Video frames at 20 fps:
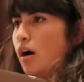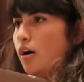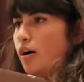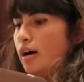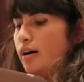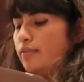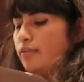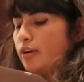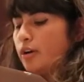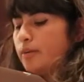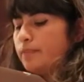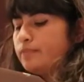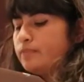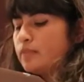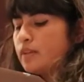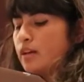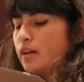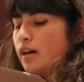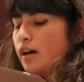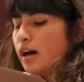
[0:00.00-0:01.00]

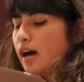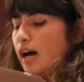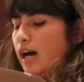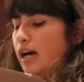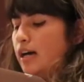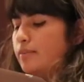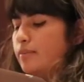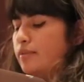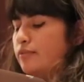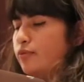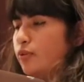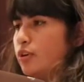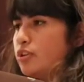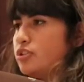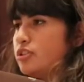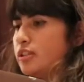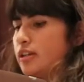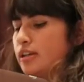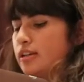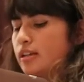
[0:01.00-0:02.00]
However, I have been
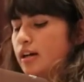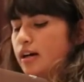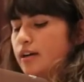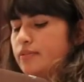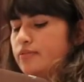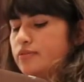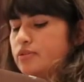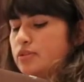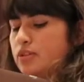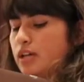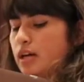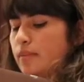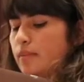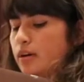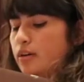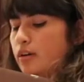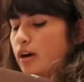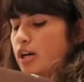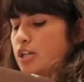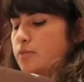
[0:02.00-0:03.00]
fortunate enough to
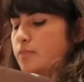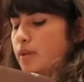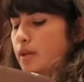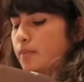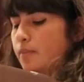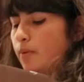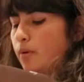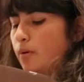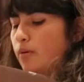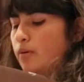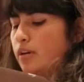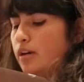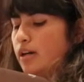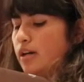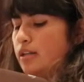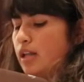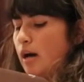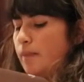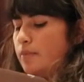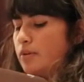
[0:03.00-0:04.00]
come across people
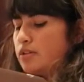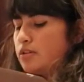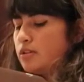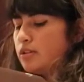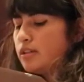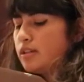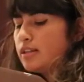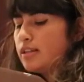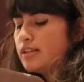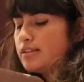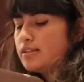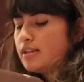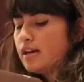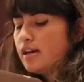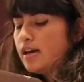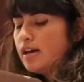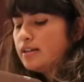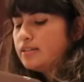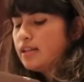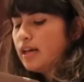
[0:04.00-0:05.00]
and opportunities
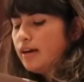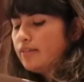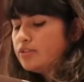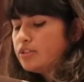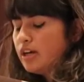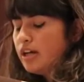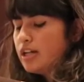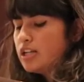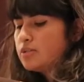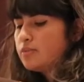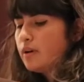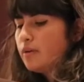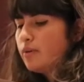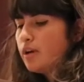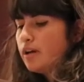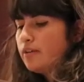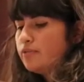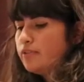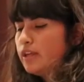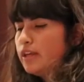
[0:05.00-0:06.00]
that have challenged my
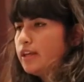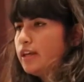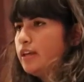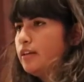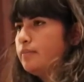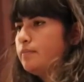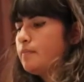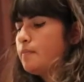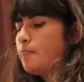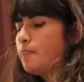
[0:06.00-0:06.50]
way of thinking.